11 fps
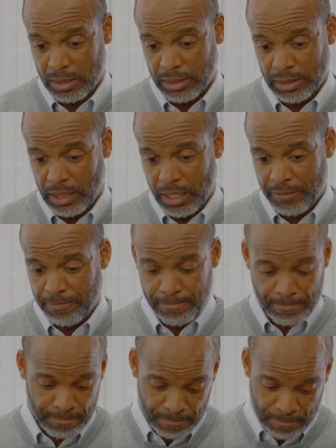and I
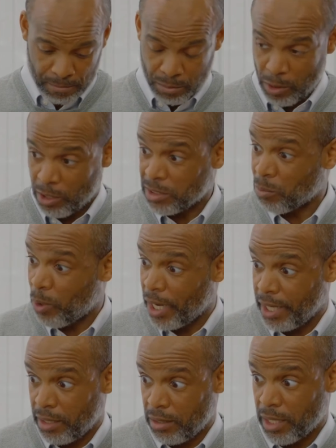put on some
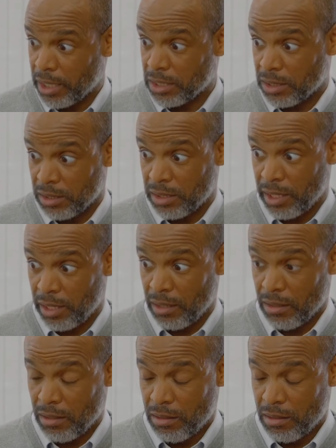weight, as you can see.